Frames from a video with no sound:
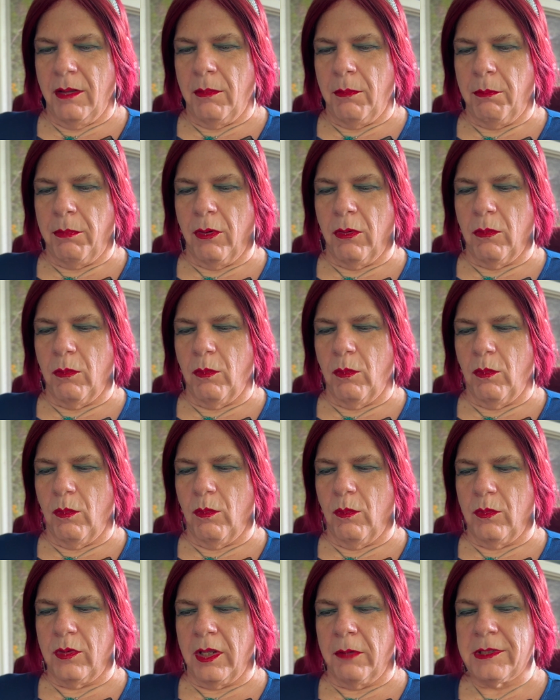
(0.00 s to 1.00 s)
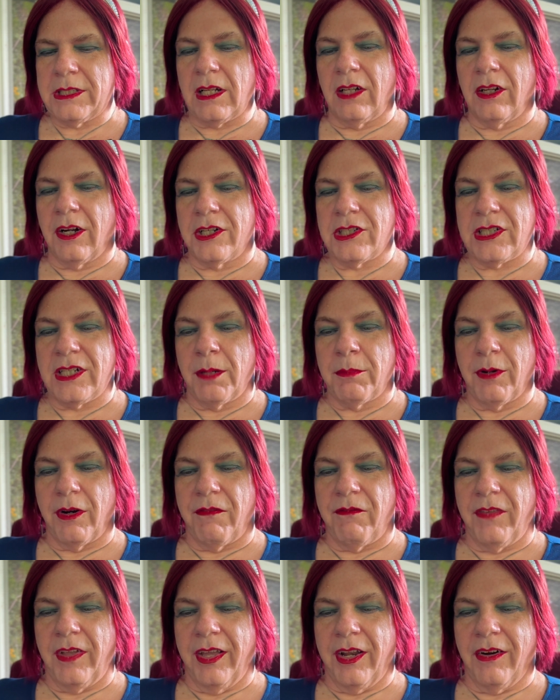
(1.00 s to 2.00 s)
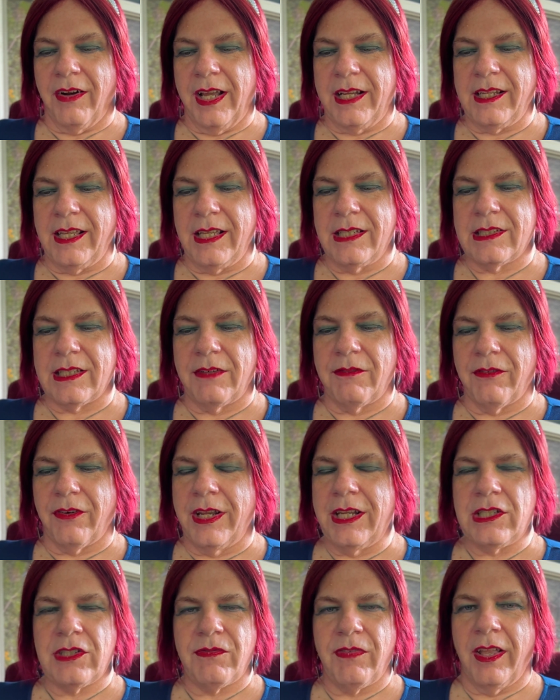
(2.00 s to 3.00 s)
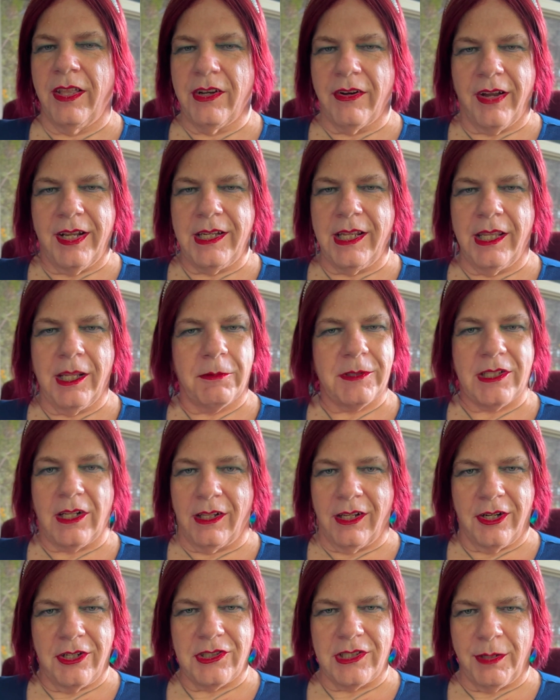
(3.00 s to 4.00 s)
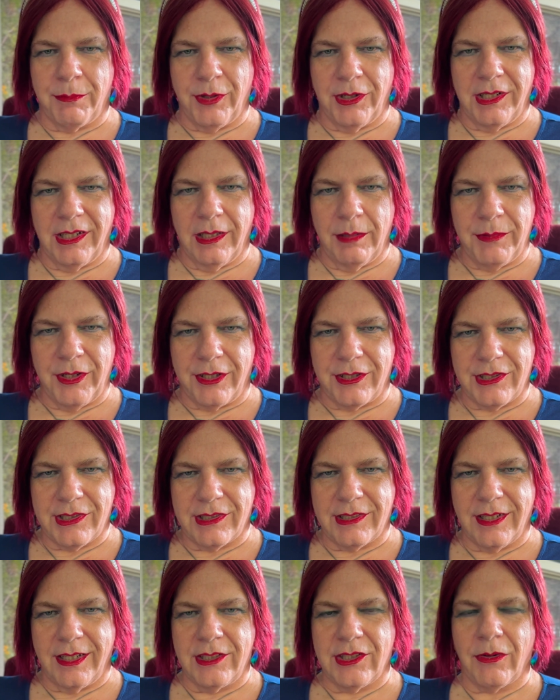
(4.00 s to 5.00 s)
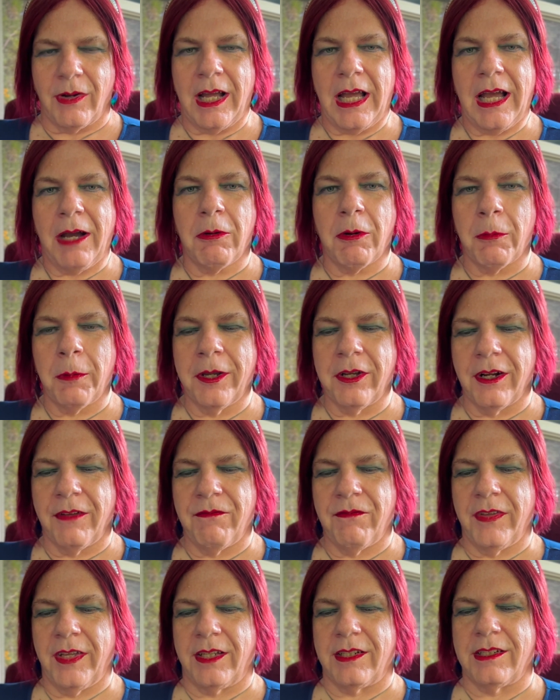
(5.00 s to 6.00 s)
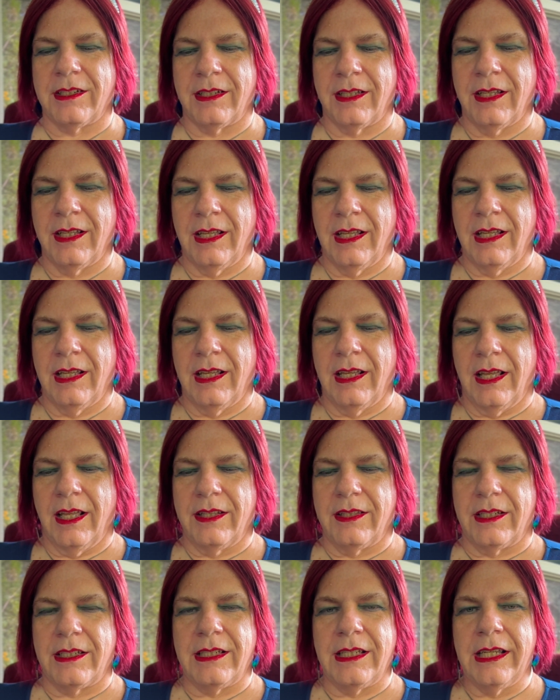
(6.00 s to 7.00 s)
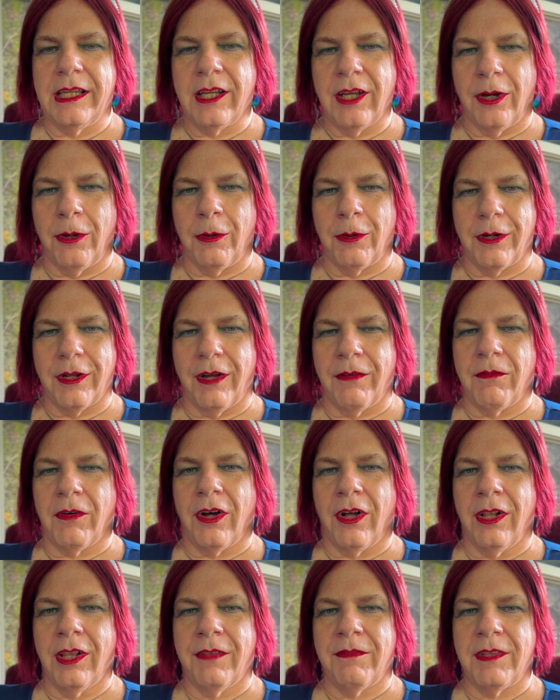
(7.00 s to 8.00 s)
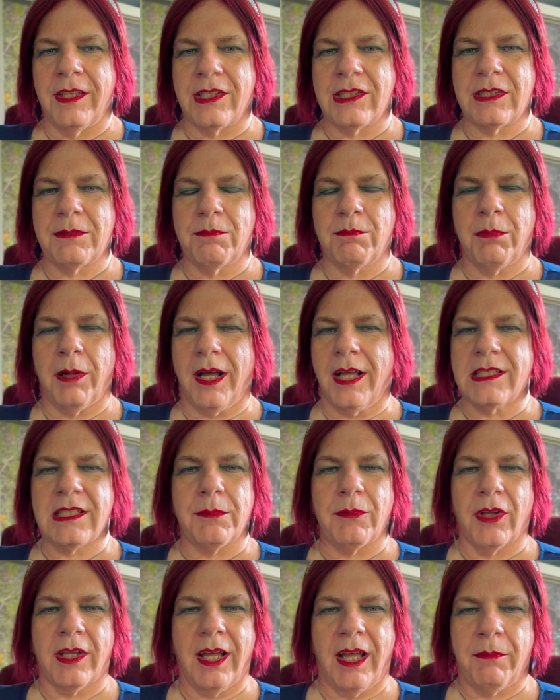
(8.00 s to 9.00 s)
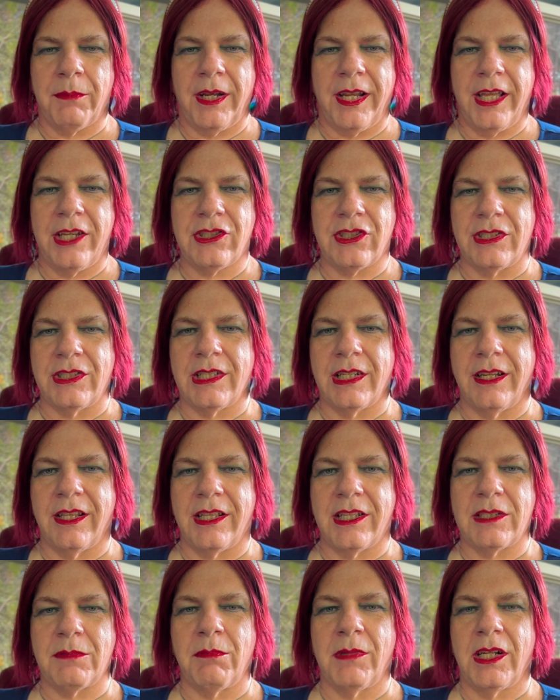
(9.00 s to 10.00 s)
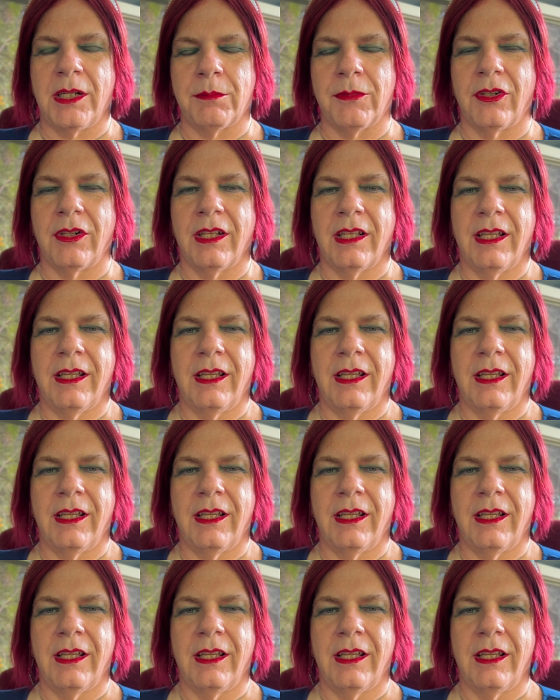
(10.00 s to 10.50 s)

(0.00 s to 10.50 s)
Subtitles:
But there was a large number of failure IDs, and for each failure ID there was a large number of delimiters. And so how are we going to fit the decode of all of this possible combinations into this minimal